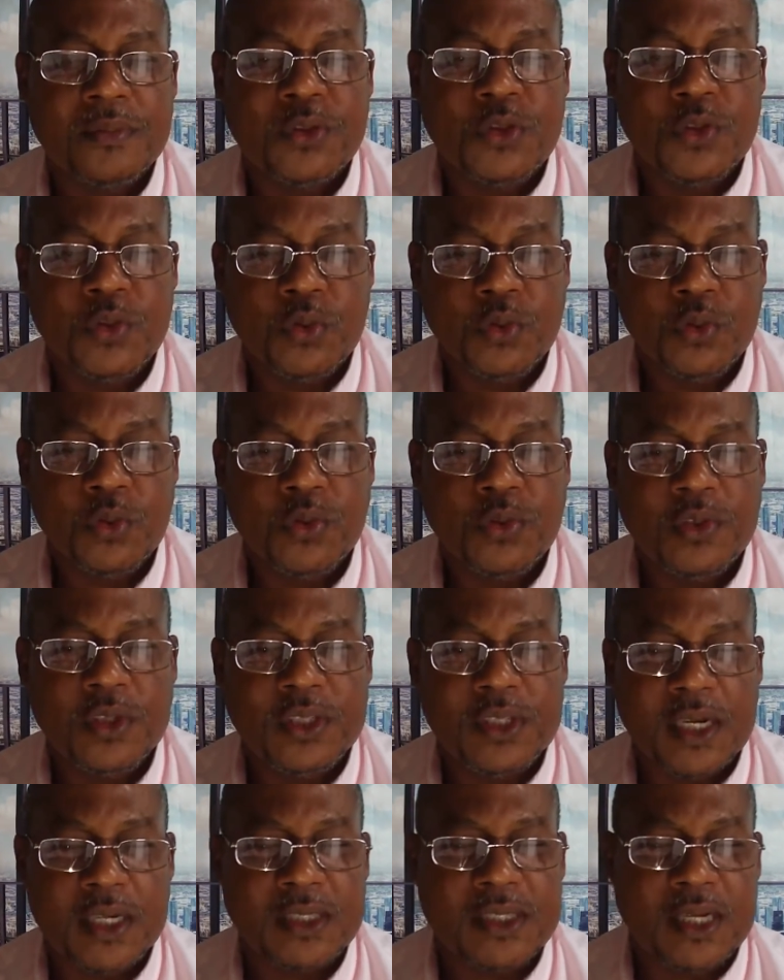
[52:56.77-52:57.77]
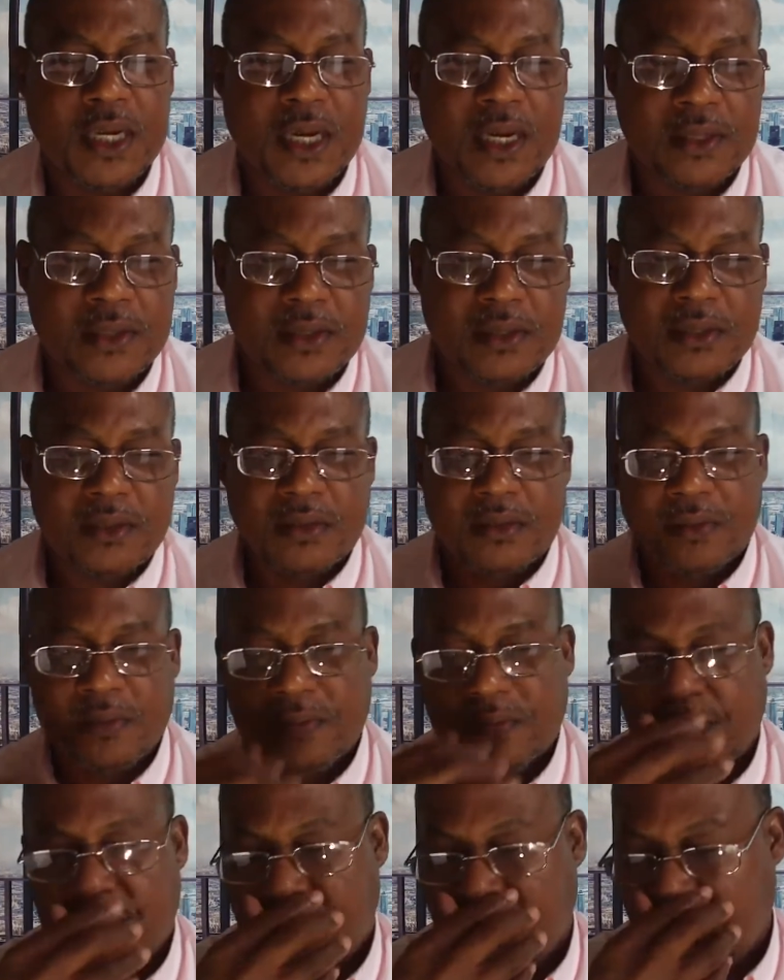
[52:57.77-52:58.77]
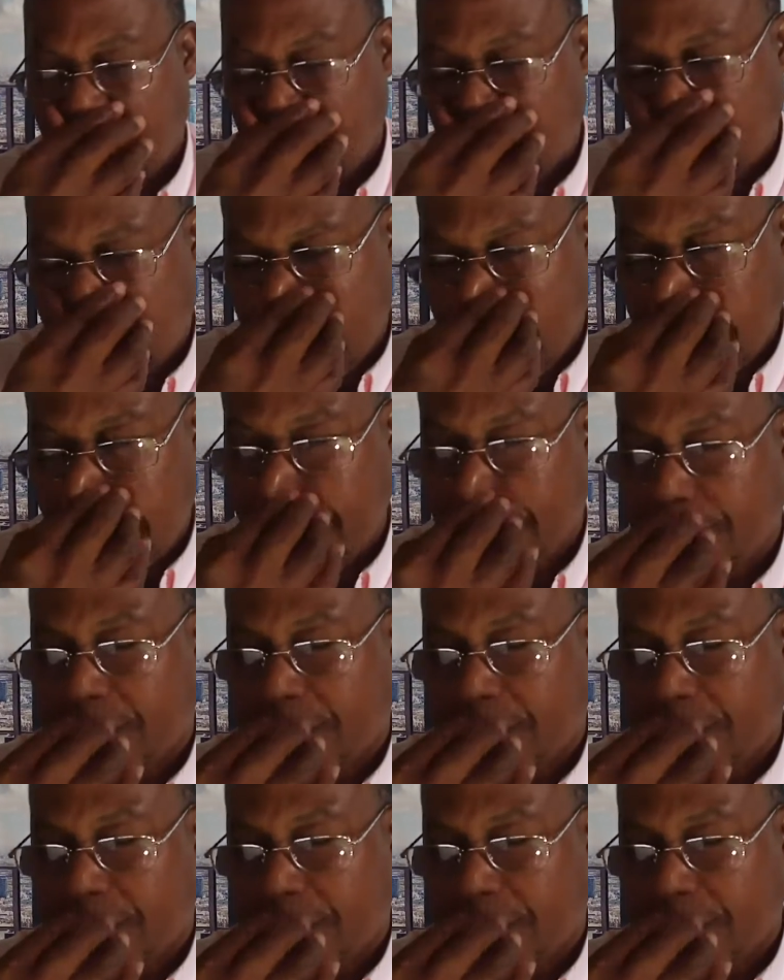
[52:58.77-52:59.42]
to the Gentiles. Okay?